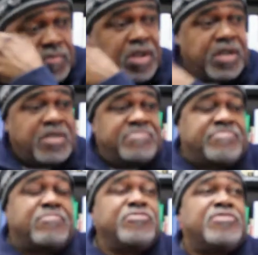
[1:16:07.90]
Well,
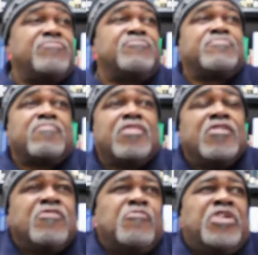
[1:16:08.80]
uh, let me see.
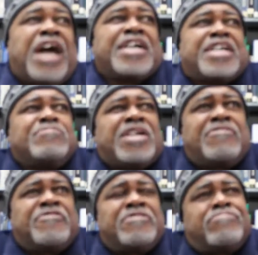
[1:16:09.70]
When Noc came
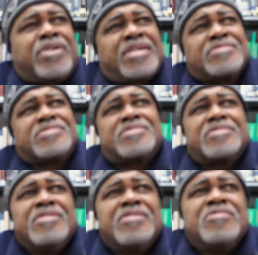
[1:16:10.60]
down from the
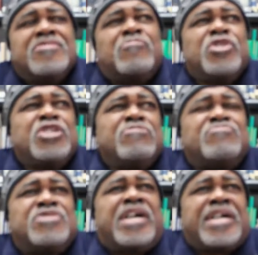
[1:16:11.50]
Bronx, me and him
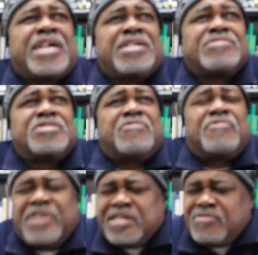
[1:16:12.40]
used to hang out and
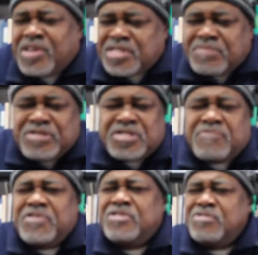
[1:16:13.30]
stuff. And I used to watch some of the
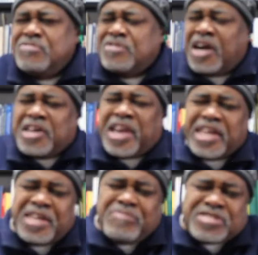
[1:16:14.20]
stuff he do, so I
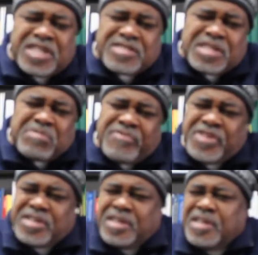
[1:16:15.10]
like imitate some of
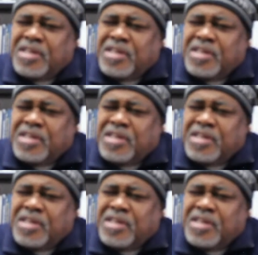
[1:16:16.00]
it.